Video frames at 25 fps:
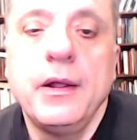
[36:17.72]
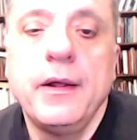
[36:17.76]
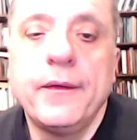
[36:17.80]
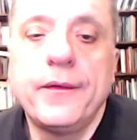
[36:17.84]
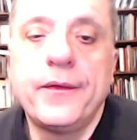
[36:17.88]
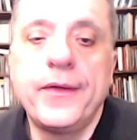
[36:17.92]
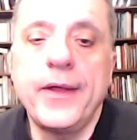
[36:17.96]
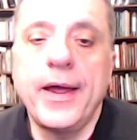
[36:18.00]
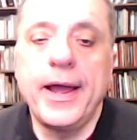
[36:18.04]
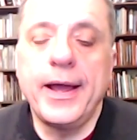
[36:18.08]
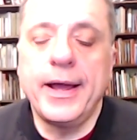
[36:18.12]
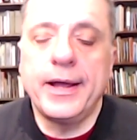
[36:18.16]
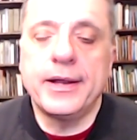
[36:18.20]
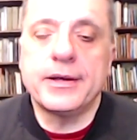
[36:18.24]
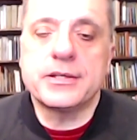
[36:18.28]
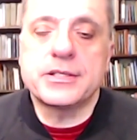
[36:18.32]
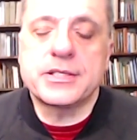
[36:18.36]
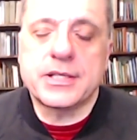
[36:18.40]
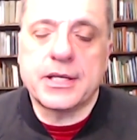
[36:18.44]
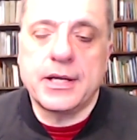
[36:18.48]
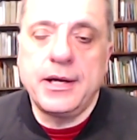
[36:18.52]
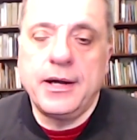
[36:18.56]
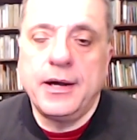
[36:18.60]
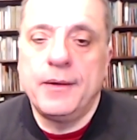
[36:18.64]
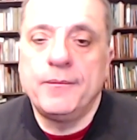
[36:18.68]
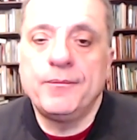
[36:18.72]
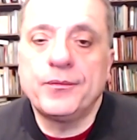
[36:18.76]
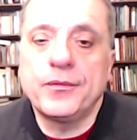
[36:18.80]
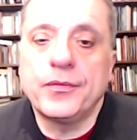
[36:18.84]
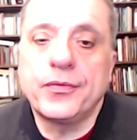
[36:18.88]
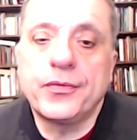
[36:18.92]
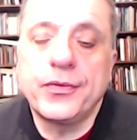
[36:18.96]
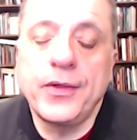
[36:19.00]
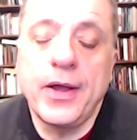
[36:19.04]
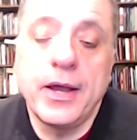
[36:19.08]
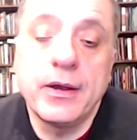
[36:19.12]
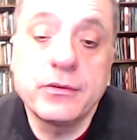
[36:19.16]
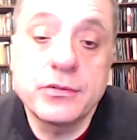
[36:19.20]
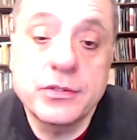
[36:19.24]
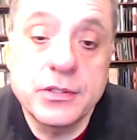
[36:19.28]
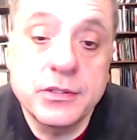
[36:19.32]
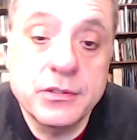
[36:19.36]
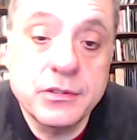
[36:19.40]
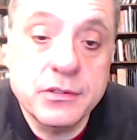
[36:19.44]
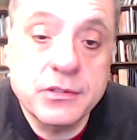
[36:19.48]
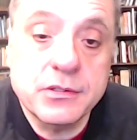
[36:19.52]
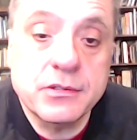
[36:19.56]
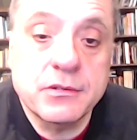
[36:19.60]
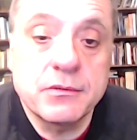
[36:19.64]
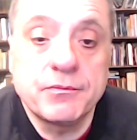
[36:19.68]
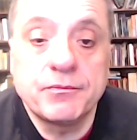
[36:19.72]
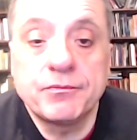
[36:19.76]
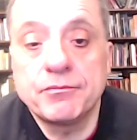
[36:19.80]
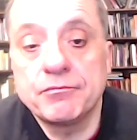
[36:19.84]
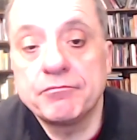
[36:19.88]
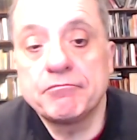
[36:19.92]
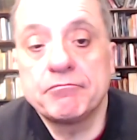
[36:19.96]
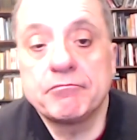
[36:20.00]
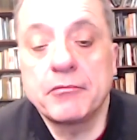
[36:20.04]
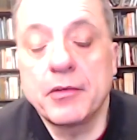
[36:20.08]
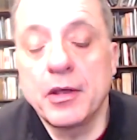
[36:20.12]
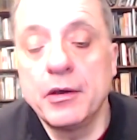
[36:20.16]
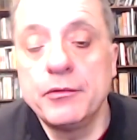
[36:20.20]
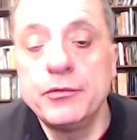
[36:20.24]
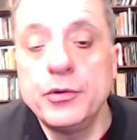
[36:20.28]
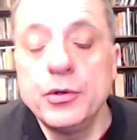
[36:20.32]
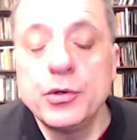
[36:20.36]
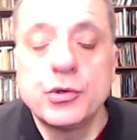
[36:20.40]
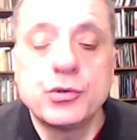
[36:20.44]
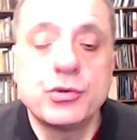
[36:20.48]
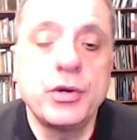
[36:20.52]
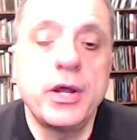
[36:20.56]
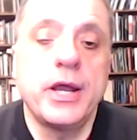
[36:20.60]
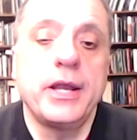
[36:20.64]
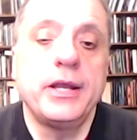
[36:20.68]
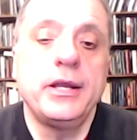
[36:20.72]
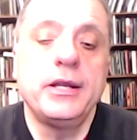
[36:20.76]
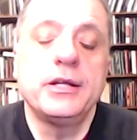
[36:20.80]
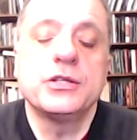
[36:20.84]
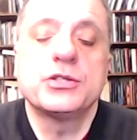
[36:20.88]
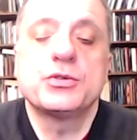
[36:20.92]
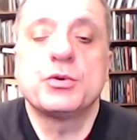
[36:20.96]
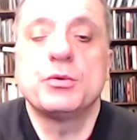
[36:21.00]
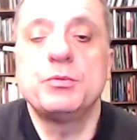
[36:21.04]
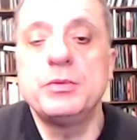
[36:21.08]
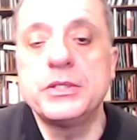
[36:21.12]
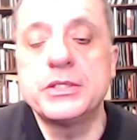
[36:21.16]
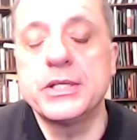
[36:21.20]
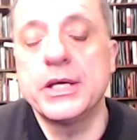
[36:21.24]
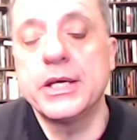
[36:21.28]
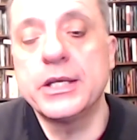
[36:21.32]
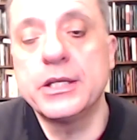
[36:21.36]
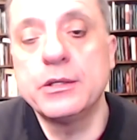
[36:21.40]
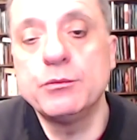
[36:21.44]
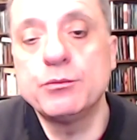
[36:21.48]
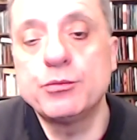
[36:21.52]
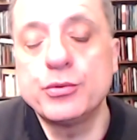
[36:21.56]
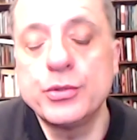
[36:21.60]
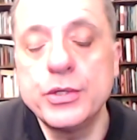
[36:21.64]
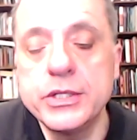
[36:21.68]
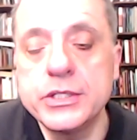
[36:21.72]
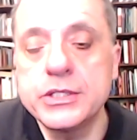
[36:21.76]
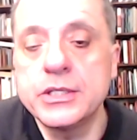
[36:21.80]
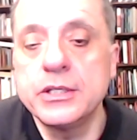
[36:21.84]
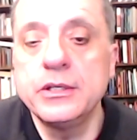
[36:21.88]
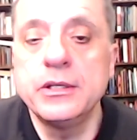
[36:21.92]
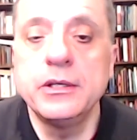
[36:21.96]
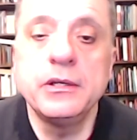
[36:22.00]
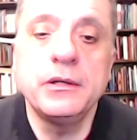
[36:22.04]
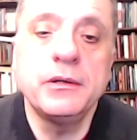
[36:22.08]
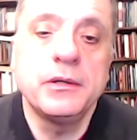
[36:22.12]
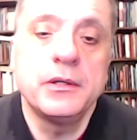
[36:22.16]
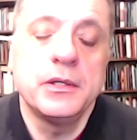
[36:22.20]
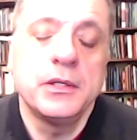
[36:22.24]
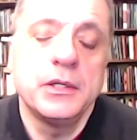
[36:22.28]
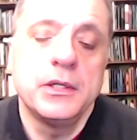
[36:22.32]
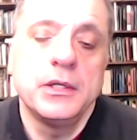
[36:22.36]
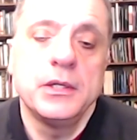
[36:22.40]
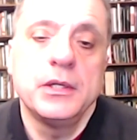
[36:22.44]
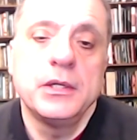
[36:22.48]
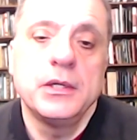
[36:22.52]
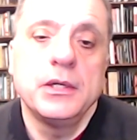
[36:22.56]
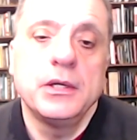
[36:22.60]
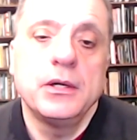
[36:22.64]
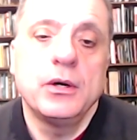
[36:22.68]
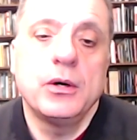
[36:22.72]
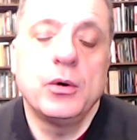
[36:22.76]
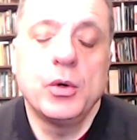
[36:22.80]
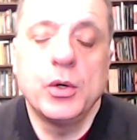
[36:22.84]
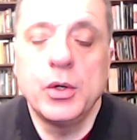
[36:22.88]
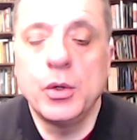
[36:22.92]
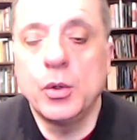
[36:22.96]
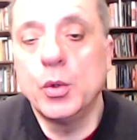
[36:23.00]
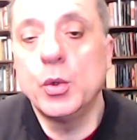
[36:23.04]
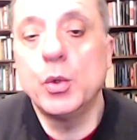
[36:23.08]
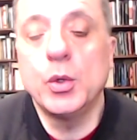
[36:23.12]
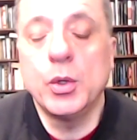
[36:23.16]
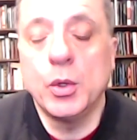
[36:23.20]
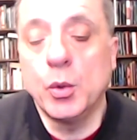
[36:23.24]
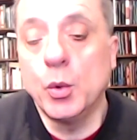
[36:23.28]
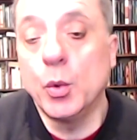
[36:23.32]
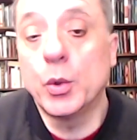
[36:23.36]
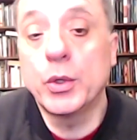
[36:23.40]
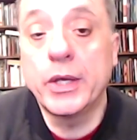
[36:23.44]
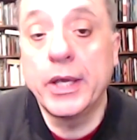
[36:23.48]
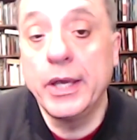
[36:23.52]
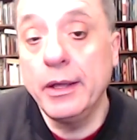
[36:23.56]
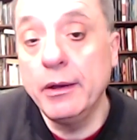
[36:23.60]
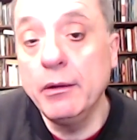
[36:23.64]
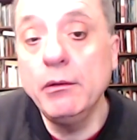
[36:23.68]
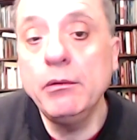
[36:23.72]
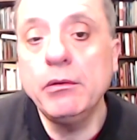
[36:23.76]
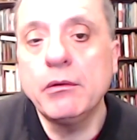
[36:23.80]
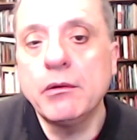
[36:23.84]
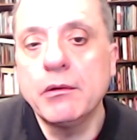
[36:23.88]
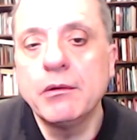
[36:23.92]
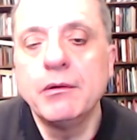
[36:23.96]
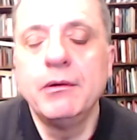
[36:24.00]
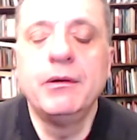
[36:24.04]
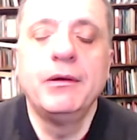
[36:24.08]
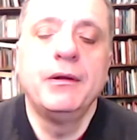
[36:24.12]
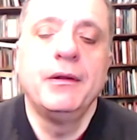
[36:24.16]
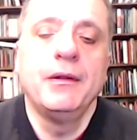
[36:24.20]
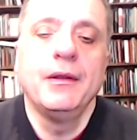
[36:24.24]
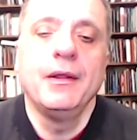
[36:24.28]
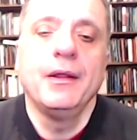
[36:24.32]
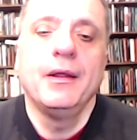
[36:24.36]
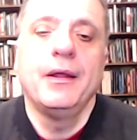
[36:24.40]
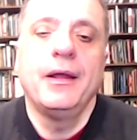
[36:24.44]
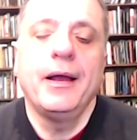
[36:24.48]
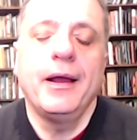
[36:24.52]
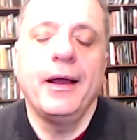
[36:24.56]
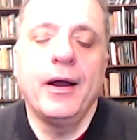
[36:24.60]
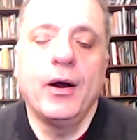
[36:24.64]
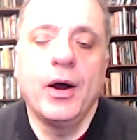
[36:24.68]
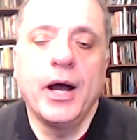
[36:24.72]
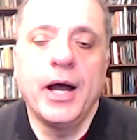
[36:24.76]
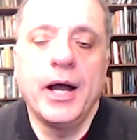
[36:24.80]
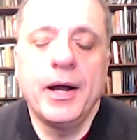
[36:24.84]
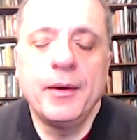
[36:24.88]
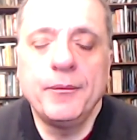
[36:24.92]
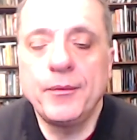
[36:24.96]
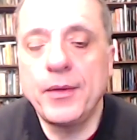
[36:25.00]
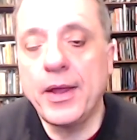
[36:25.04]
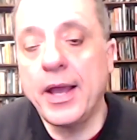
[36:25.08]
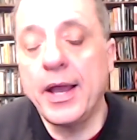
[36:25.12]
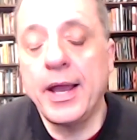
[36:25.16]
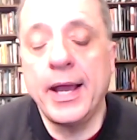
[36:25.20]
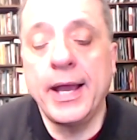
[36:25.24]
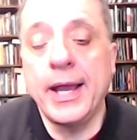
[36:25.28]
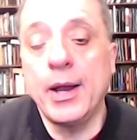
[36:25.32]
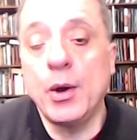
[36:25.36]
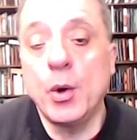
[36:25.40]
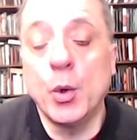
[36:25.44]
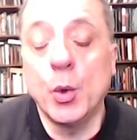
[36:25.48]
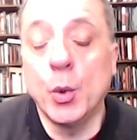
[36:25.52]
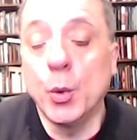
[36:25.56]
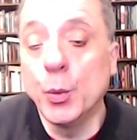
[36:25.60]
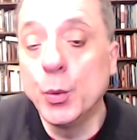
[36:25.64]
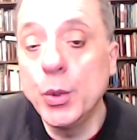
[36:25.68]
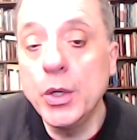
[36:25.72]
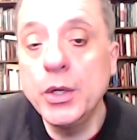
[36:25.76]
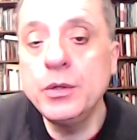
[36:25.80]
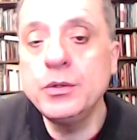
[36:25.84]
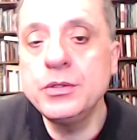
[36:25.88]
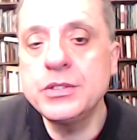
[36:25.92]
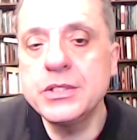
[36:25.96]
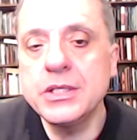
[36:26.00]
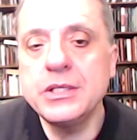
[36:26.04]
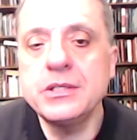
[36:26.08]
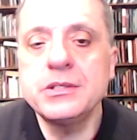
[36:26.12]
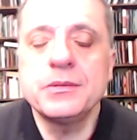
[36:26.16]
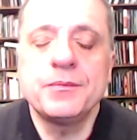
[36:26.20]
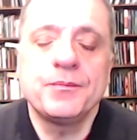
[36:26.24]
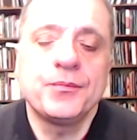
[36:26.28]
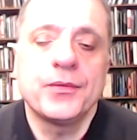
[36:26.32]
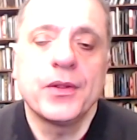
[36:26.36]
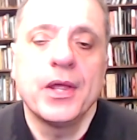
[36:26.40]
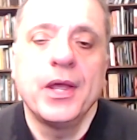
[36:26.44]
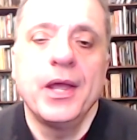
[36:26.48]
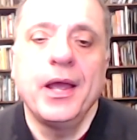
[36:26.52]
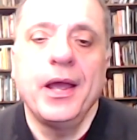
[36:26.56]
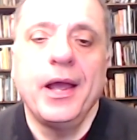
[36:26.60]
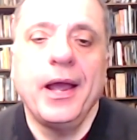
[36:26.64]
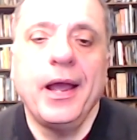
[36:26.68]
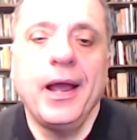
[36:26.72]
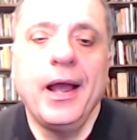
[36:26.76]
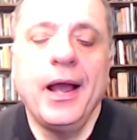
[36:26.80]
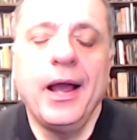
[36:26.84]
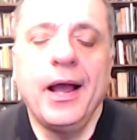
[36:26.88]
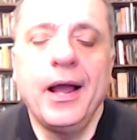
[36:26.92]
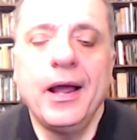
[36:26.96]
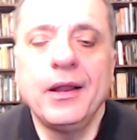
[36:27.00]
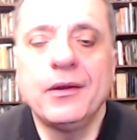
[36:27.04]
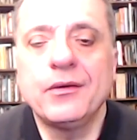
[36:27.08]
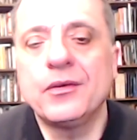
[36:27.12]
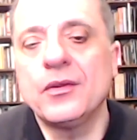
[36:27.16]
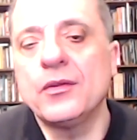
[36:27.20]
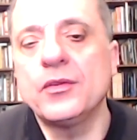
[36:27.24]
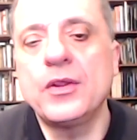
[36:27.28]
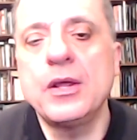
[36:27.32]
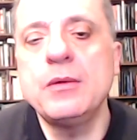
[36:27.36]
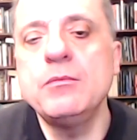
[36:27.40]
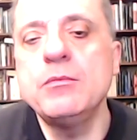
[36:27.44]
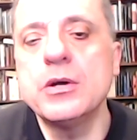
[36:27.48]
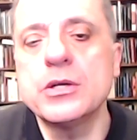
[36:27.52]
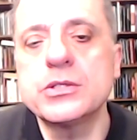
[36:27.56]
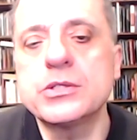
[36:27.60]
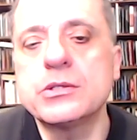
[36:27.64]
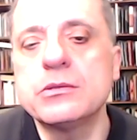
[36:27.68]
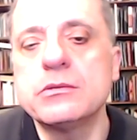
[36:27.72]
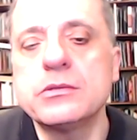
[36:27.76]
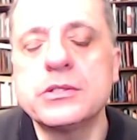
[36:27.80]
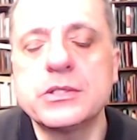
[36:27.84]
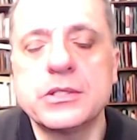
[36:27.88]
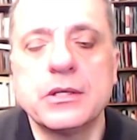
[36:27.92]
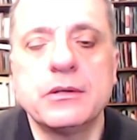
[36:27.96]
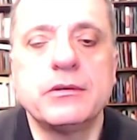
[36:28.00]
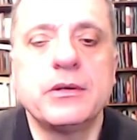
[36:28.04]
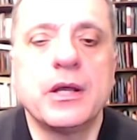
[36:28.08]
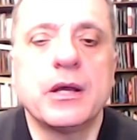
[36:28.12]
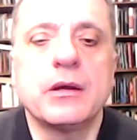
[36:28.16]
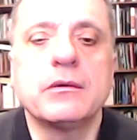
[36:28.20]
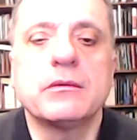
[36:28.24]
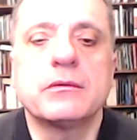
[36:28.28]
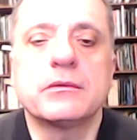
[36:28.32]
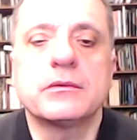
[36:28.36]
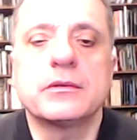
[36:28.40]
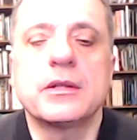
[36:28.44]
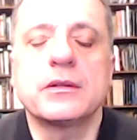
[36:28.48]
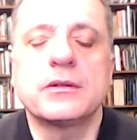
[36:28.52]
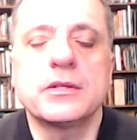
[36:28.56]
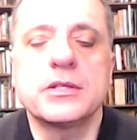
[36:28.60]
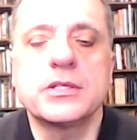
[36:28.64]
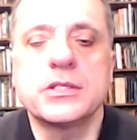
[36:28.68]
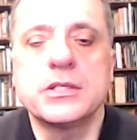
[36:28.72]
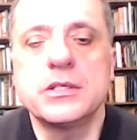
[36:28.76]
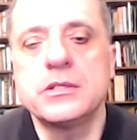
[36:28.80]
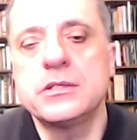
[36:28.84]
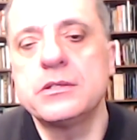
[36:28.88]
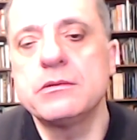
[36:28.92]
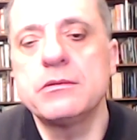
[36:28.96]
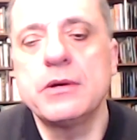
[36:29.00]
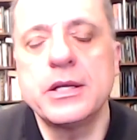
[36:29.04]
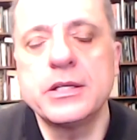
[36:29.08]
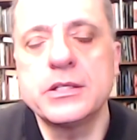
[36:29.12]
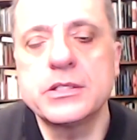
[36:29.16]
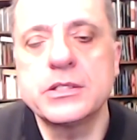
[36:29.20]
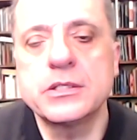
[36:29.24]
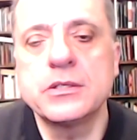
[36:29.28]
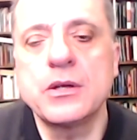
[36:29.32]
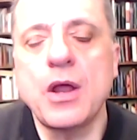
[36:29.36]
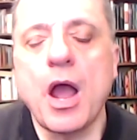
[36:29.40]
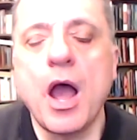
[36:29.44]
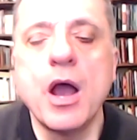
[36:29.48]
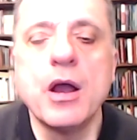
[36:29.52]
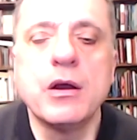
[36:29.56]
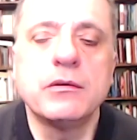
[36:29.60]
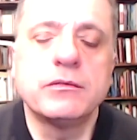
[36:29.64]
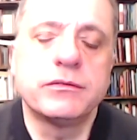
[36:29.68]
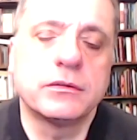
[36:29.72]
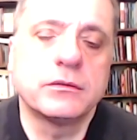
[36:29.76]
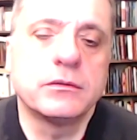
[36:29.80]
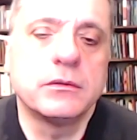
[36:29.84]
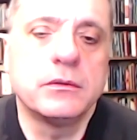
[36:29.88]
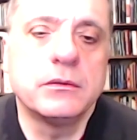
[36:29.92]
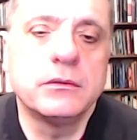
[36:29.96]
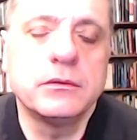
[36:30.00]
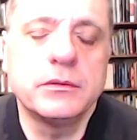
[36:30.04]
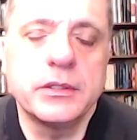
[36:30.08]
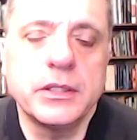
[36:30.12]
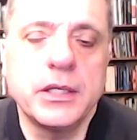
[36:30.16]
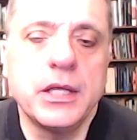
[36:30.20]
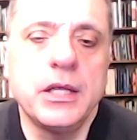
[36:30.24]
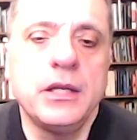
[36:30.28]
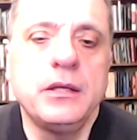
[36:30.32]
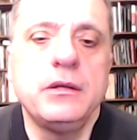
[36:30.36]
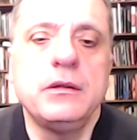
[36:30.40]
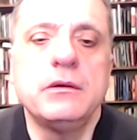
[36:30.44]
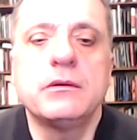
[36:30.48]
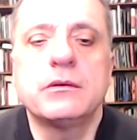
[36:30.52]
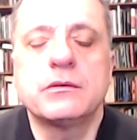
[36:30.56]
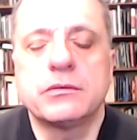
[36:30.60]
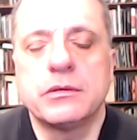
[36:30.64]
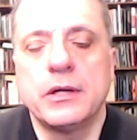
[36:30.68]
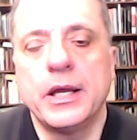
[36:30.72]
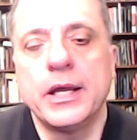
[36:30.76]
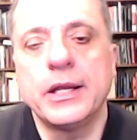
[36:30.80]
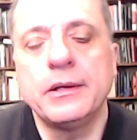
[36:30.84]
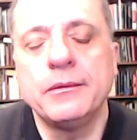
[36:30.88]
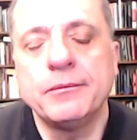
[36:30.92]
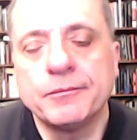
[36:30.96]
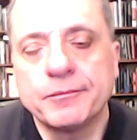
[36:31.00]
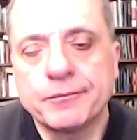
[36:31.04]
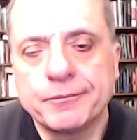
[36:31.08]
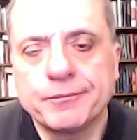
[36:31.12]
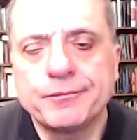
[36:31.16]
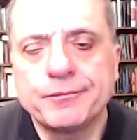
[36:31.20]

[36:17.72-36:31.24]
that thousands of Ukrainians will be taken prisoner or killed or wounded. And they must also know that the situation overall in Ukraine